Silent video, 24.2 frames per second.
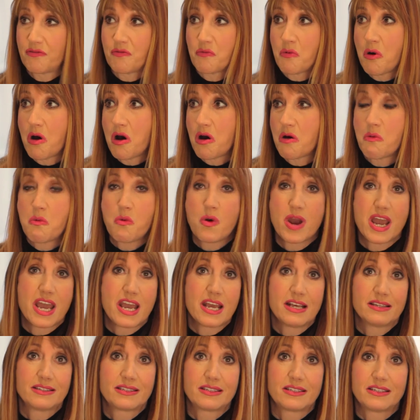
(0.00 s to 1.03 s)
What a
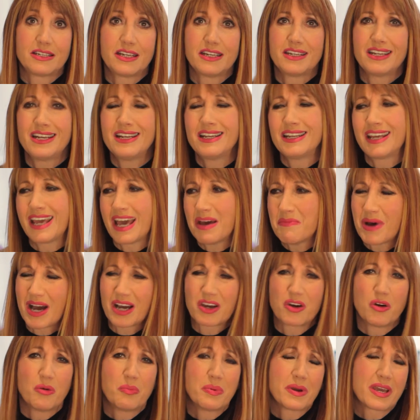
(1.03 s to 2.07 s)
waste. You didn't get
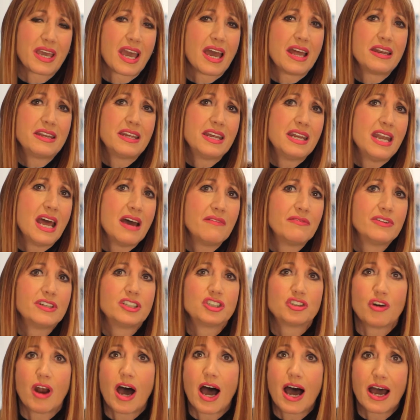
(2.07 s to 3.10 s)
back up again. You never
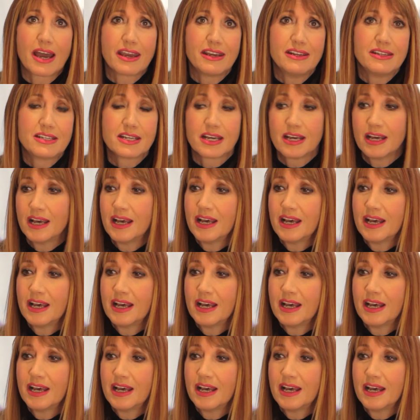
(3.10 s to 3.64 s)
tried.